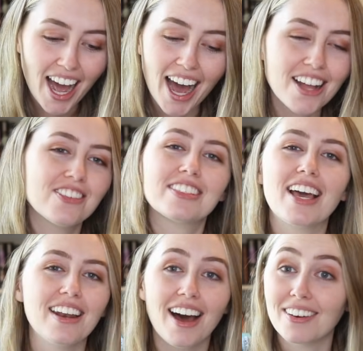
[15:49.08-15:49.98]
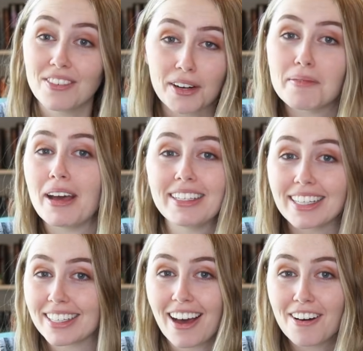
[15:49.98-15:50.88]
I just cannot recommend
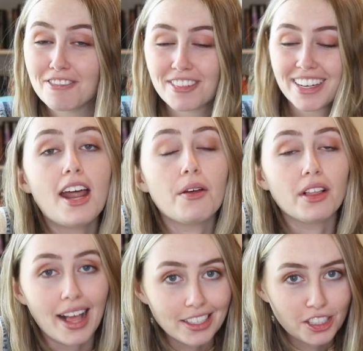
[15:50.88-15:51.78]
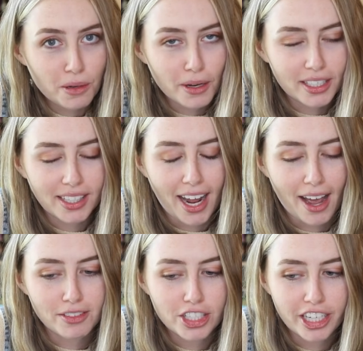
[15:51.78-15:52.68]
it enough. Now the last two books that I
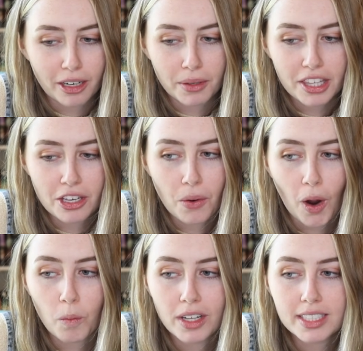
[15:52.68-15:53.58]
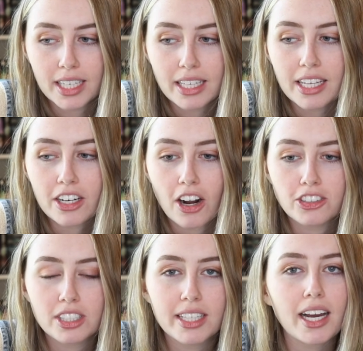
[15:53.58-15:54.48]
have to share with you are ones that I think are
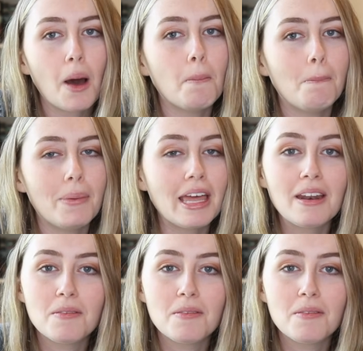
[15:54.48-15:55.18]
just like a bit